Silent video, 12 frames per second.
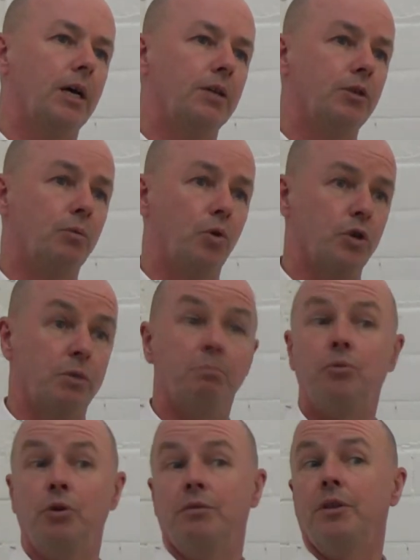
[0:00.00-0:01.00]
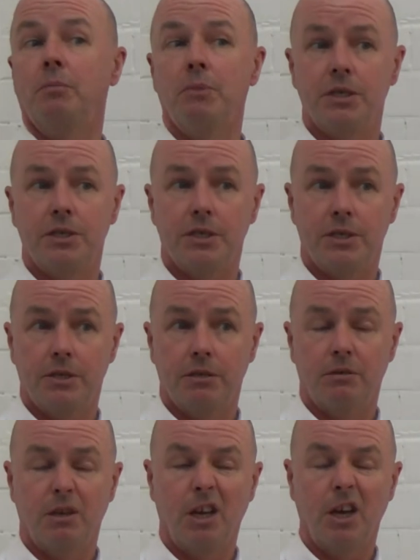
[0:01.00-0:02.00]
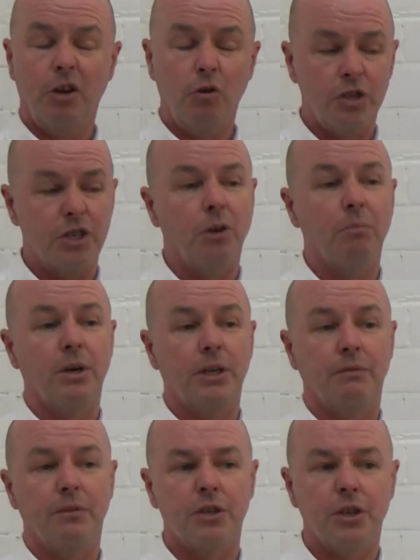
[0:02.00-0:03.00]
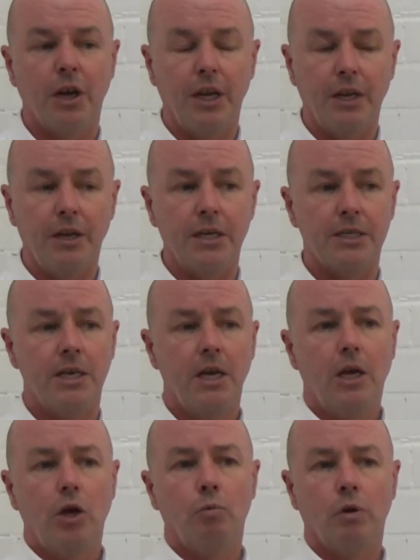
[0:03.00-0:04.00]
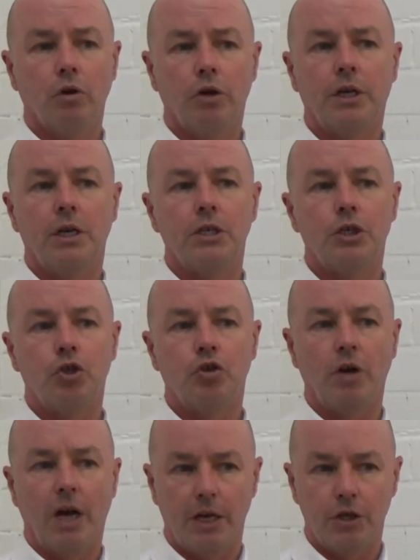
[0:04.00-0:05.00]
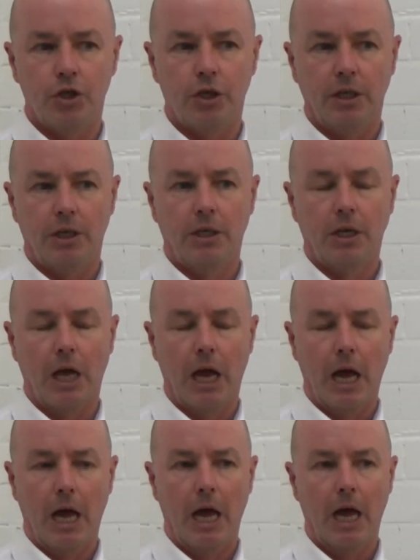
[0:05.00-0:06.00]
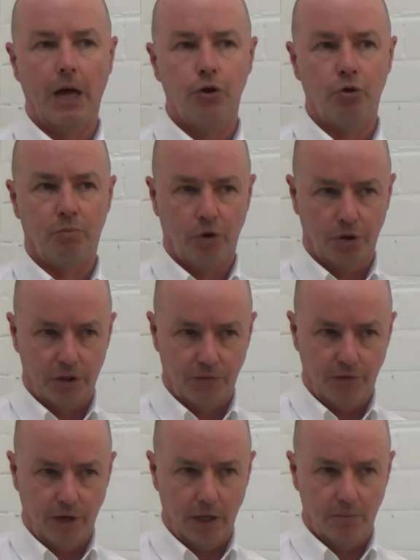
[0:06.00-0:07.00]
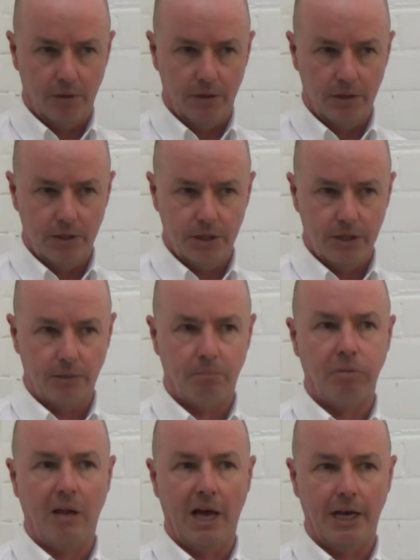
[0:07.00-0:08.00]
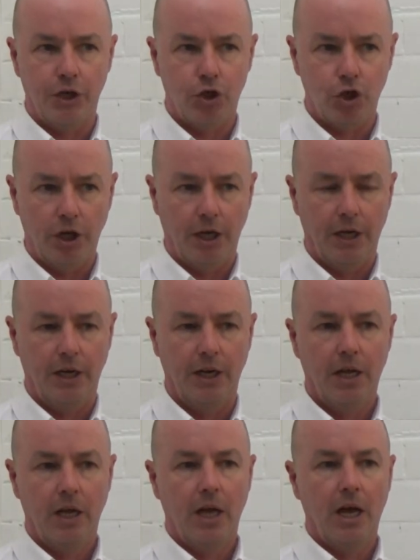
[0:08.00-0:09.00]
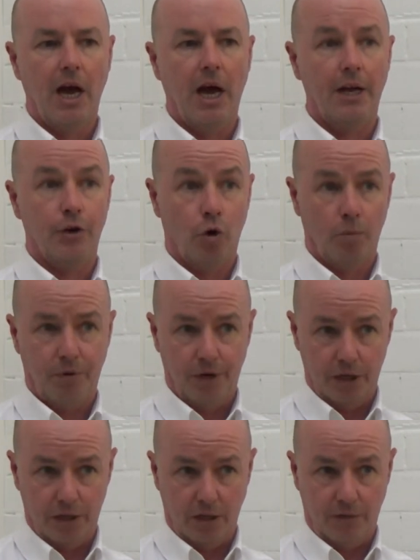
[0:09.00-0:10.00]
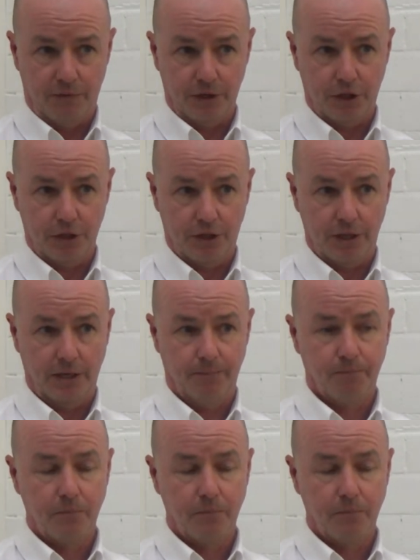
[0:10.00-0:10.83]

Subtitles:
towards improving their business across a number of different areas. We look at strategy, new product development, supply chain and operational efficiency.